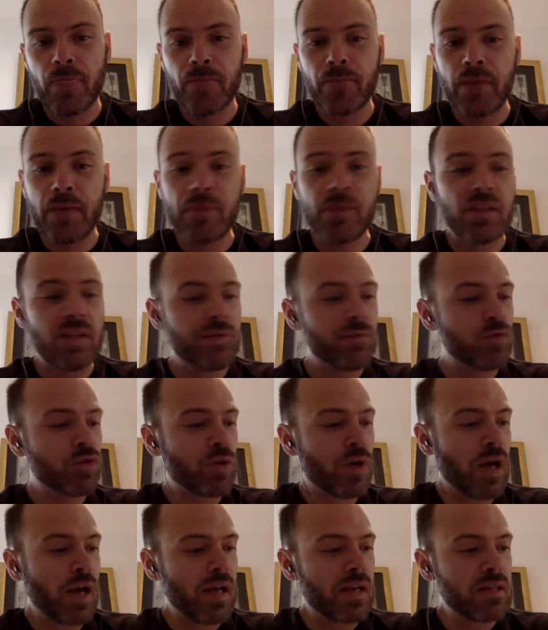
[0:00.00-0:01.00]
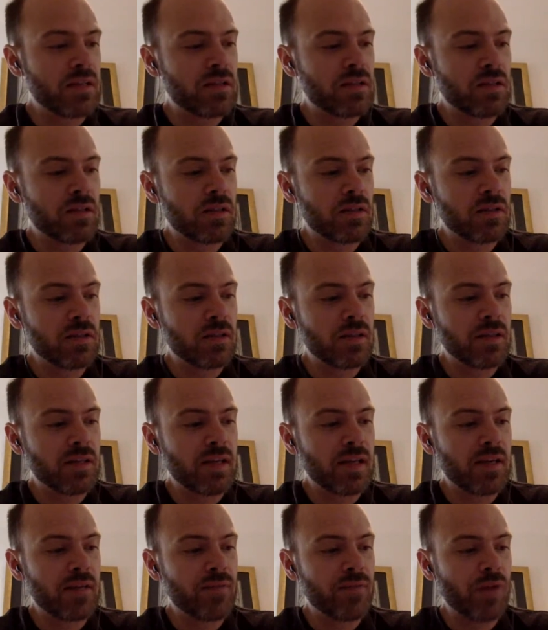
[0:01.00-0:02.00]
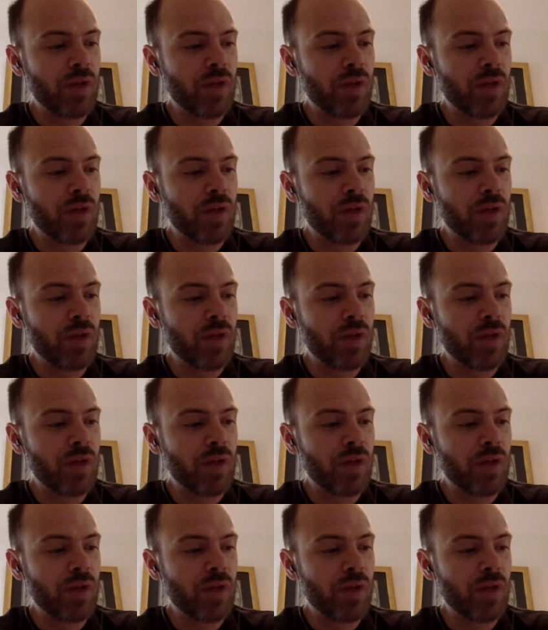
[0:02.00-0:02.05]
Maybe they've tried to get